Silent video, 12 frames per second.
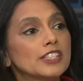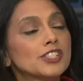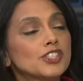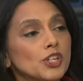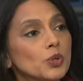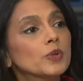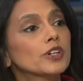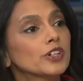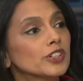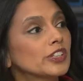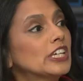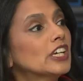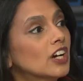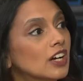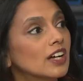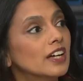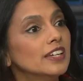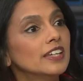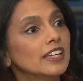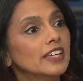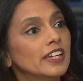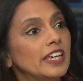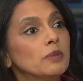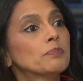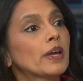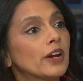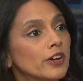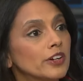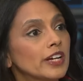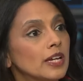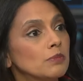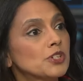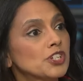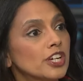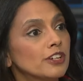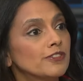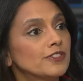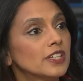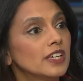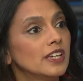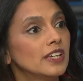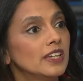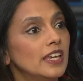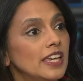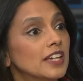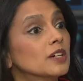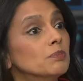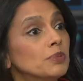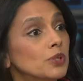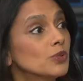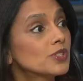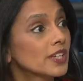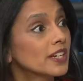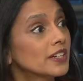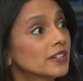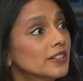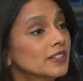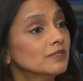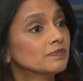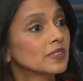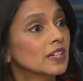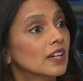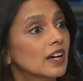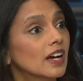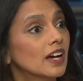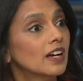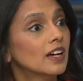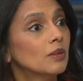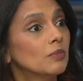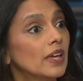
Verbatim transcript: so early on in a paradigm shift in a compute cycle, um,